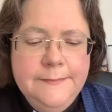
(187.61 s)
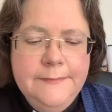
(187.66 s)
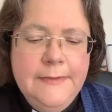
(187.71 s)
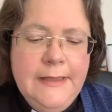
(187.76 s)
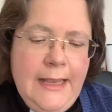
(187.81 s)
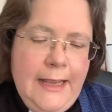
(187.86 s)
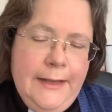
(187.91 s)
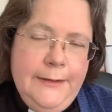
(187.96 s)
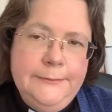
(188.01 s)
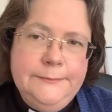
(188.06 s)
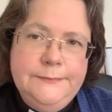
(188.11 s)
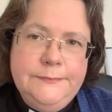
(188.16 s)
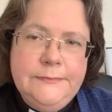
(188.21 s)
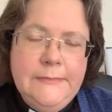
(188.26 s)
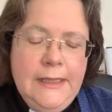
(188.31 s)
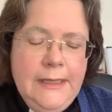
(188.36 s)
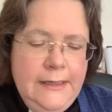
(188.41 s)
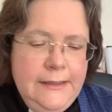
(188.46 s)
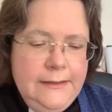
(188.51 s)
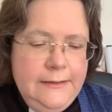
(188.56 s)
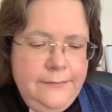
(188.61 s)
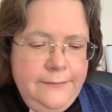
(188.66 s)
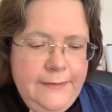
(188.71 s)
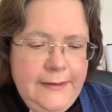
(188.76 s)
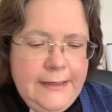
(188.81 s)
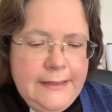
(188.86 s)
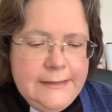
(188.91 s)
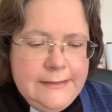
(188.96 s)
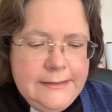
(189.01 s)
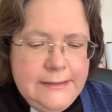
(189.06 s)
Now, the
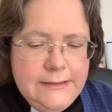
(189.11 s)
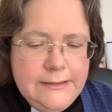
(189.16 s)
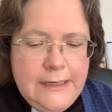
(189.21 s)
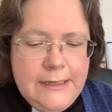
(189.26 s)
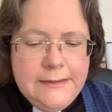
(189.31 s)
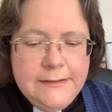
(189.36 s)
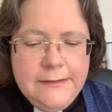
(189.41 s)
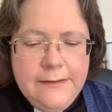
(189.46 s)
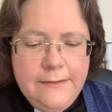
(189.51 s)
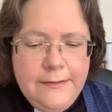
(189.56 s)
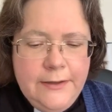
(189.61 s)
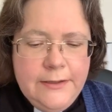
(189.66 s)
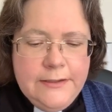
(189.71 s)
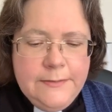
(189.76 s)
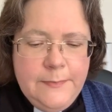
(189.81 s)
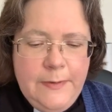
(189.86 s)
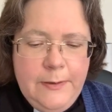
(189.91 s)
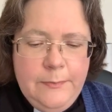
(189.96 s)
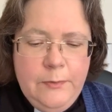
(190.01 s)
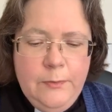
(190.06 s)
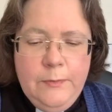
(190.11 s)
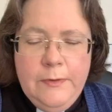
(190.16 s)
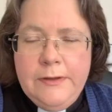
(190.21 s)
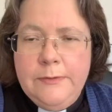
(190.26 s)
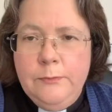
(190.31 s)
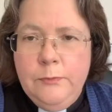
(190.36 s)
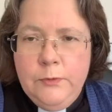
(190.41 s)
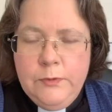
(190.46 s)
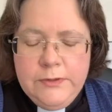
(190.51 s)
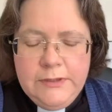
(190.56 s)
figures suggest that those people with
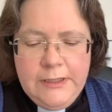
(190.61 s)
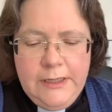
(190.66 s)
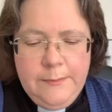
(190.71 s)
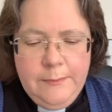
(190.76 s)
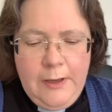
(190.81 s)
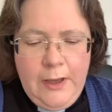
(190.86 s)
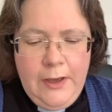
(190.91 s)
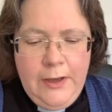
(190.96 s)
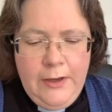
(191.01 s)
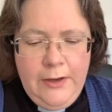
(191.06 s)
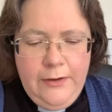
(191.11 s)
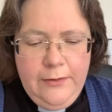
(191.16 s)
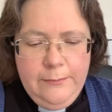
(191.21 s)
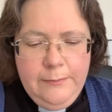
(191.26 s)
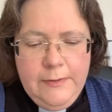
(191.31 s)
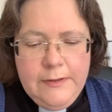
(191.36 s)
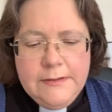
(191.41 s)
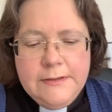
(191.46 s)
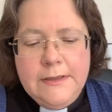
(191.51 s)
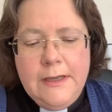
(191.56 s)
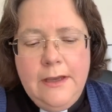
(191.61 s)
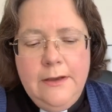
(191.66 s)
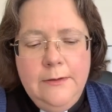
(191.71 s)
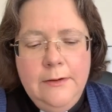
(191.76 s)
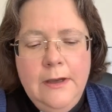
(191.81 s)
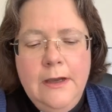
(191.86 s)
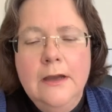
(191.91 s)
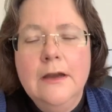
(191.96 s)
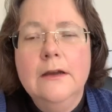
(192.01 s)
more time at home, so